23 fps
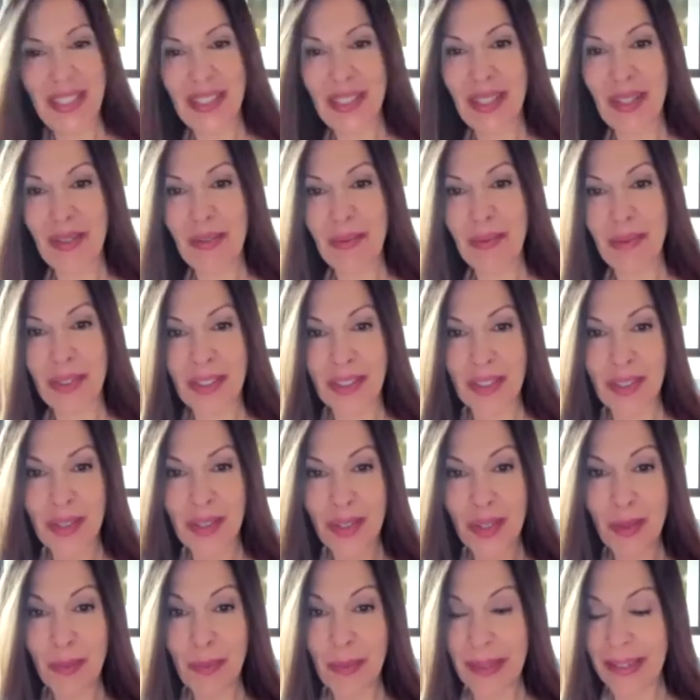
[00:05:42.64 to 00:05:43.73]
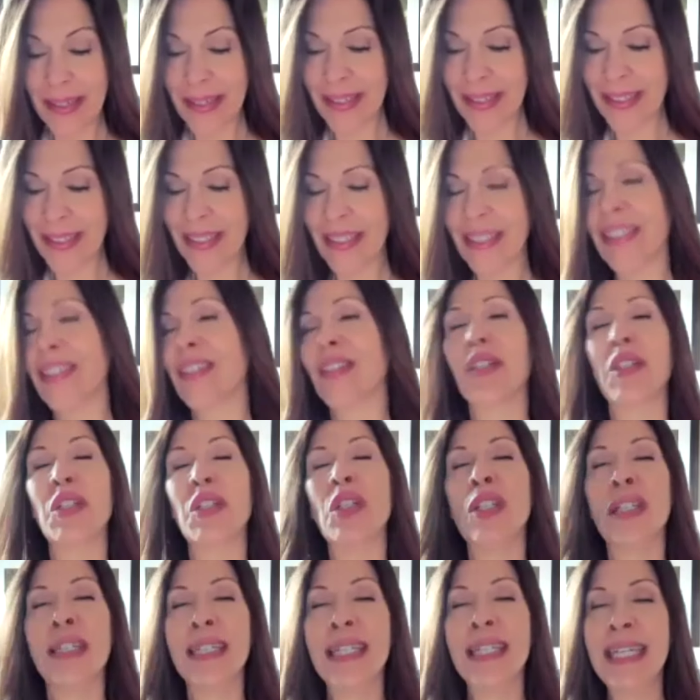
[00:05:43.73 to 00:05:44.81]
so I'm just going to tune back in here
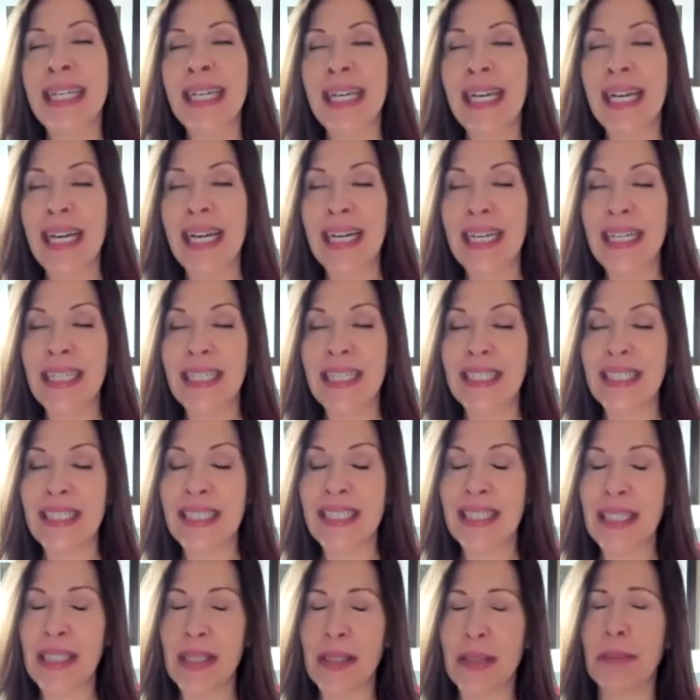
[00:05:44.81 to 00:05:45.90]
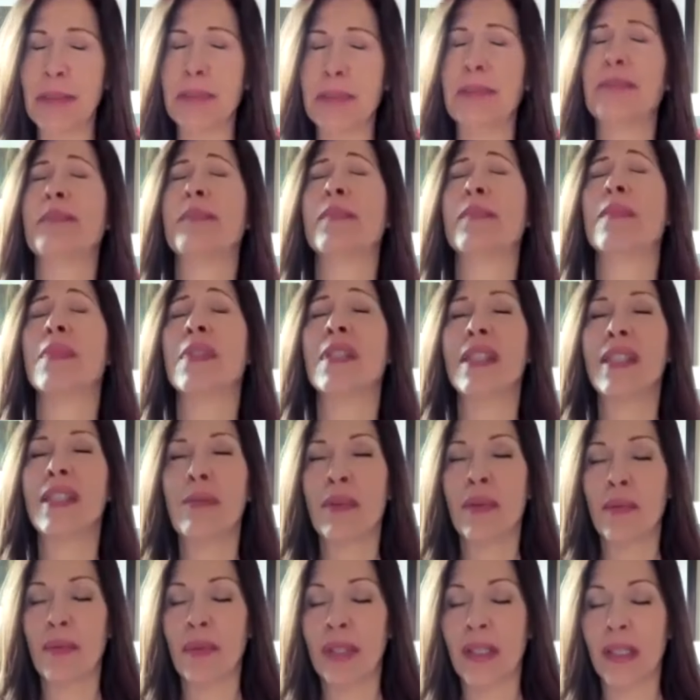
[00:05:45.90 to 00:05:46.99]
and um, see
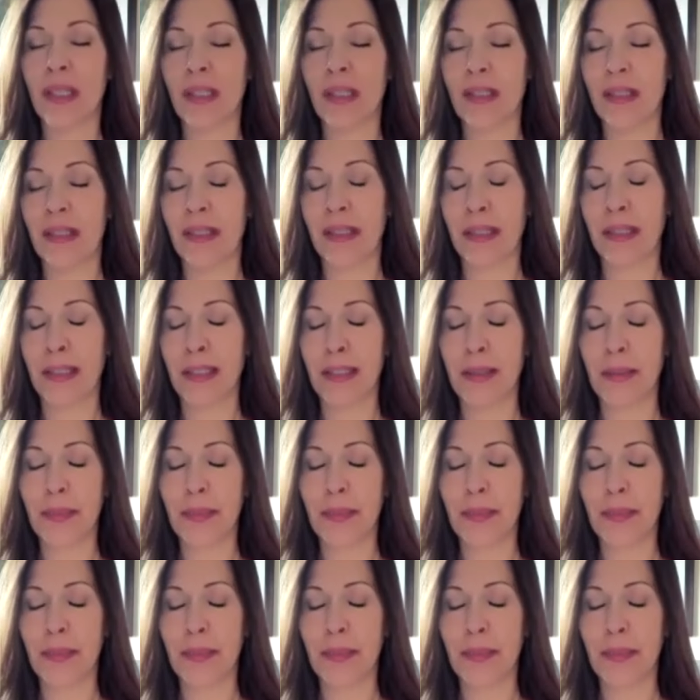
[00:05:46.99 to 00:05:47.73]
what we get. Um,